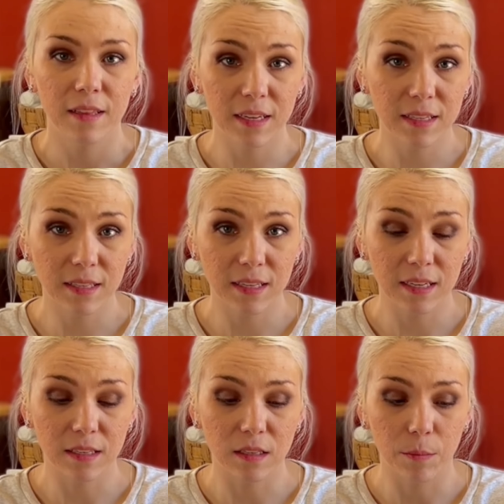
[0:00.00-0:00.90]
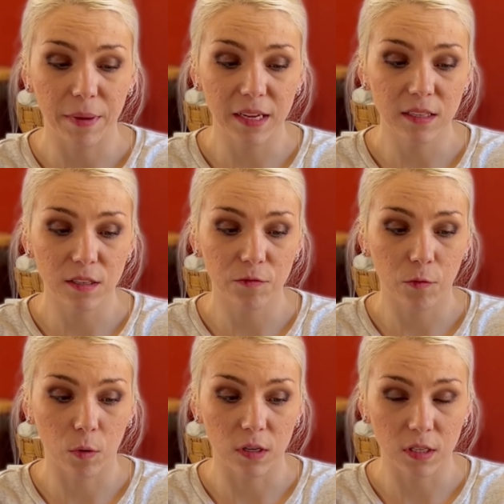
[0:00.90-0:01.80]
This is the best
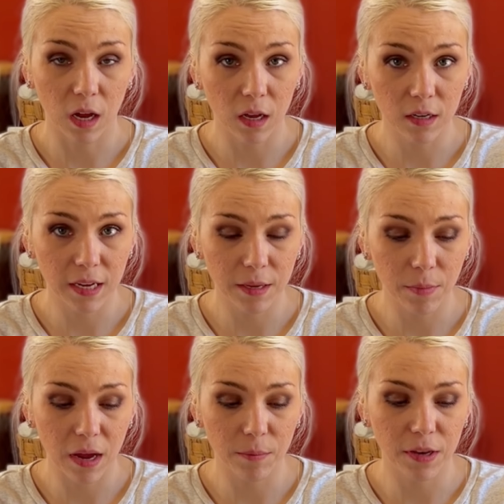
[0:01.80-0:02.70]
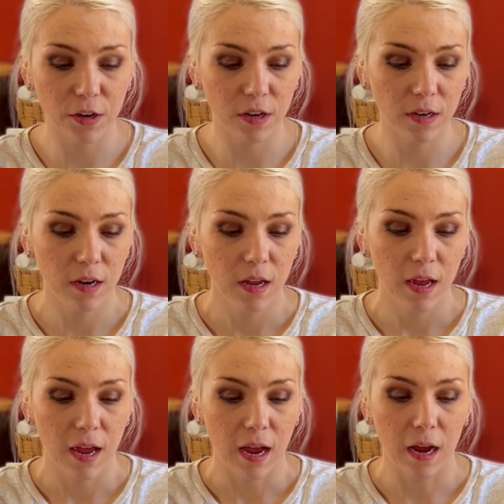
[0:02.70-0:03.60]
for tug in my opinion.
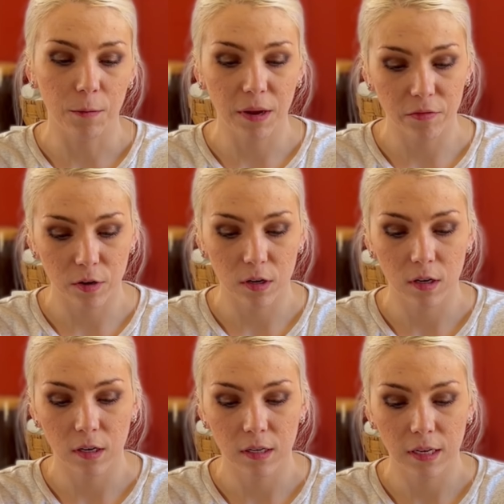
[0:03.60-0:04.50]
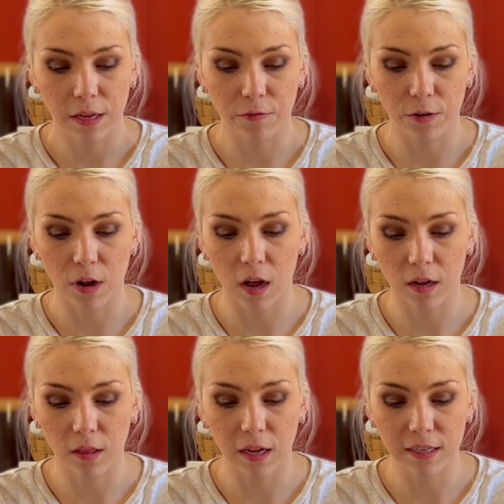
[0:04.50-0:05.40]
However, if your
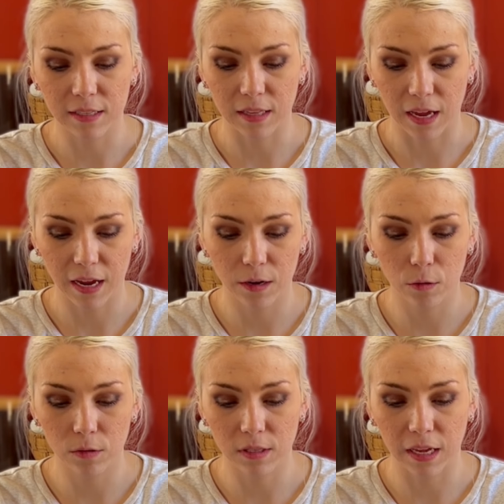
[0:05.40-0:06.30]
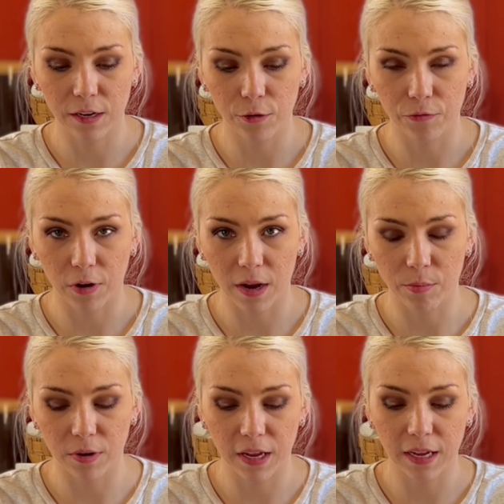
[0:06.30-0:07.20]
dog likes the handles, they do fray
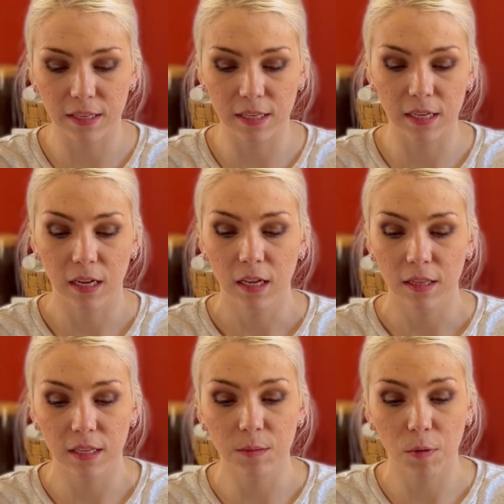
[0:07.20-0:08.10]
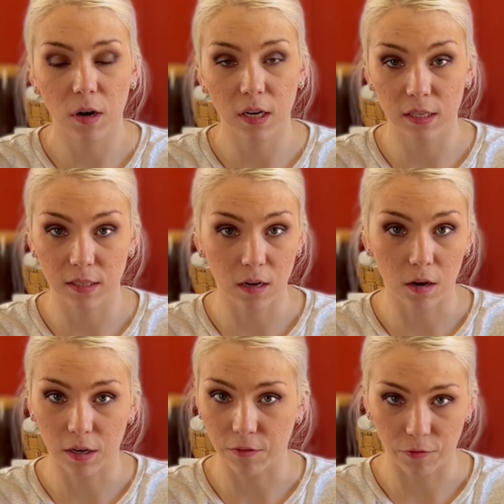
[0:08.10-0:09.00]
pretty easy. This part is not
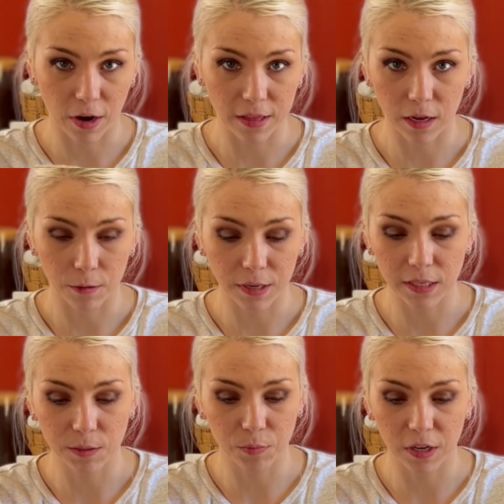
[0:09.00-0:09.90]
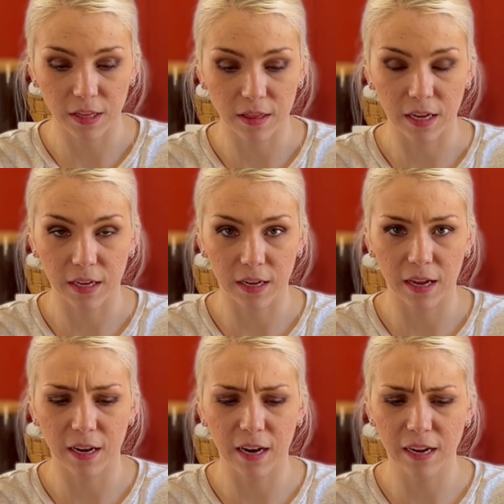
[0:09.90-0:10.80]
going to fray though. It's pretty thick,
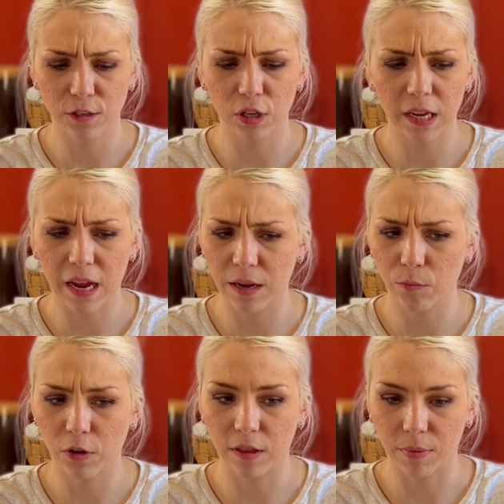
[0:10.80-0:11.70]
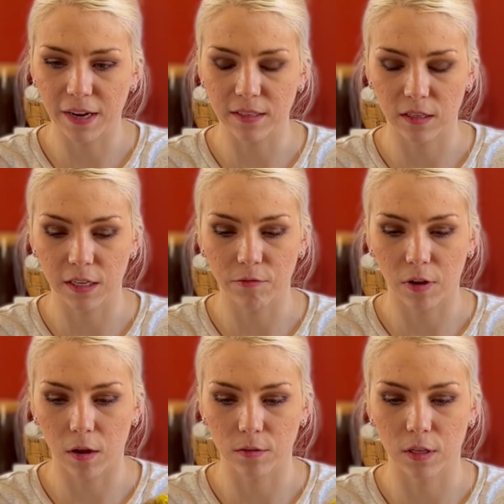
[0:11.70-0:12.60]
and it actually came with a bite sleeve
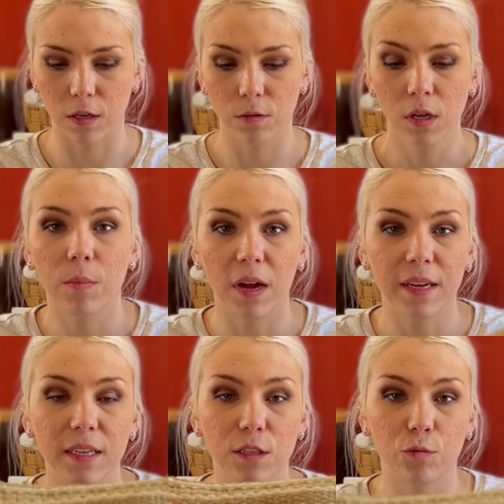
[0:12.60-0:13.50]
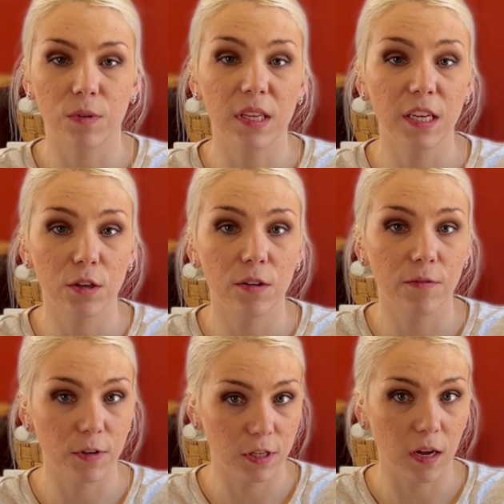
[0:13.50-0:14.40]
also, but it's really good
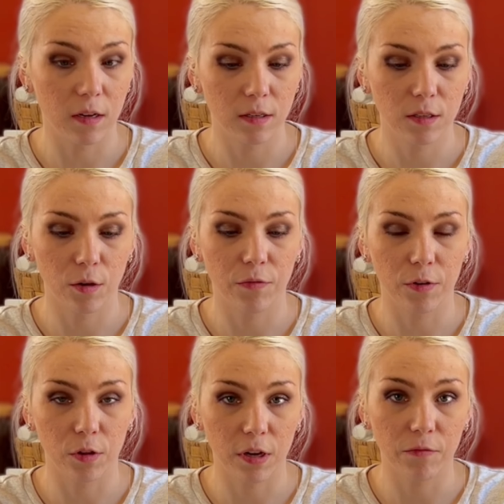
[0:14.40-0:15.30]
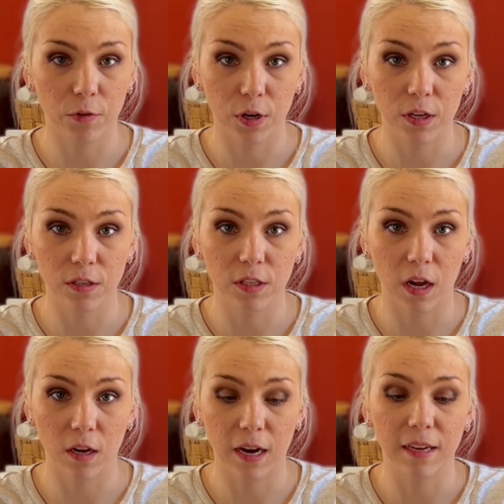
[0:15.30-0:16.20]
for tug. So if you're looking for a good
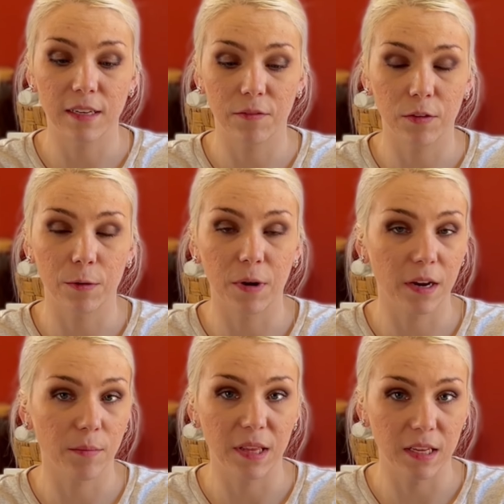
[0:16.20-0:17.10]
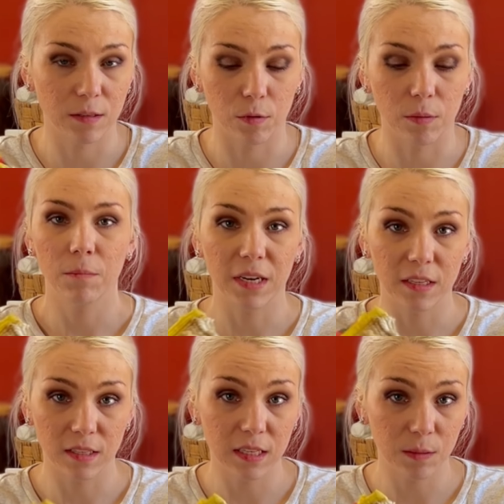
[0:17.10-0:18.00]
tug, I definitely recommend this one
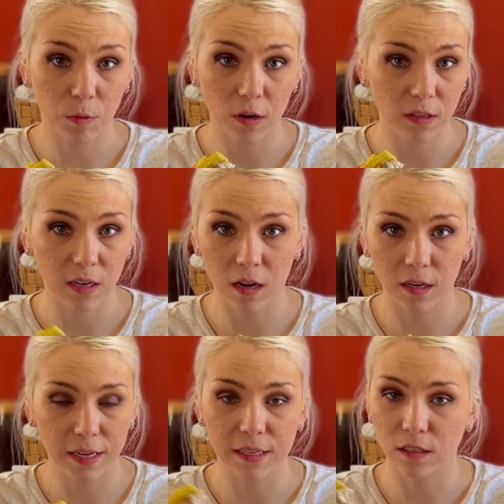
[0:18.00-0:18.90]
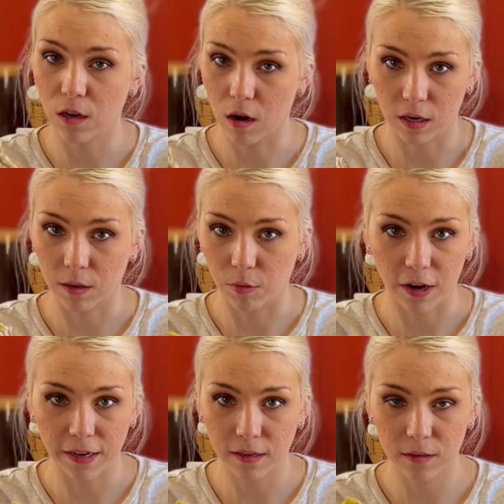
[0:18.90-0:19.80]
because this part of the tug is not going to
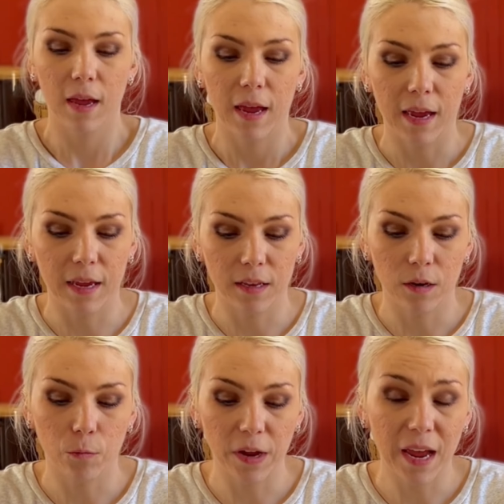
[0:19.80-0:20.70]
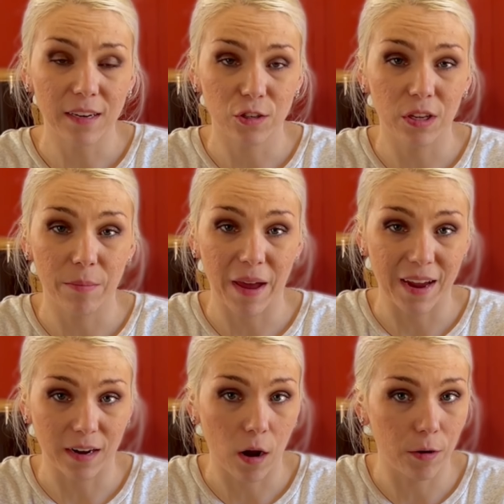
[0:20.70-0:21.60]
break. And we actually
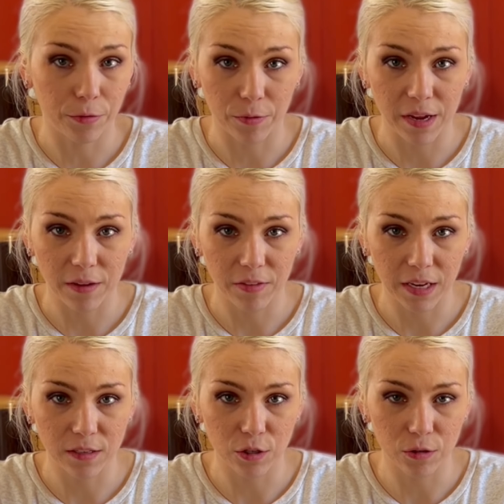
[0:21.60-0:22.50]
pack all three of these.